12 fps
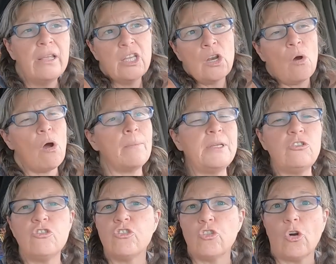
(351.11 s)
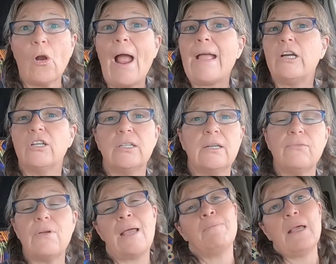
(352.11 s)
You know, I mean, sure, I could
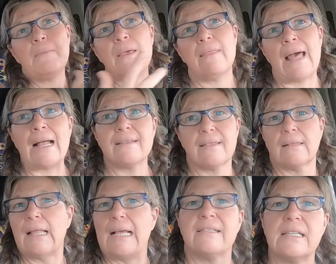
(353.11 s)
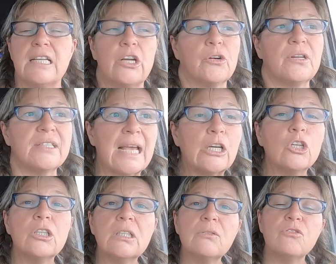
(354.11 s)
have, and maybe that's the lesson here is I
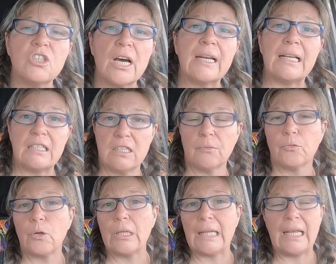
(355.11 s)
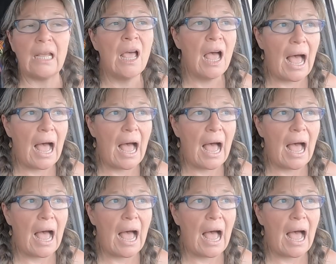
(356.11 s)
could have done it differently.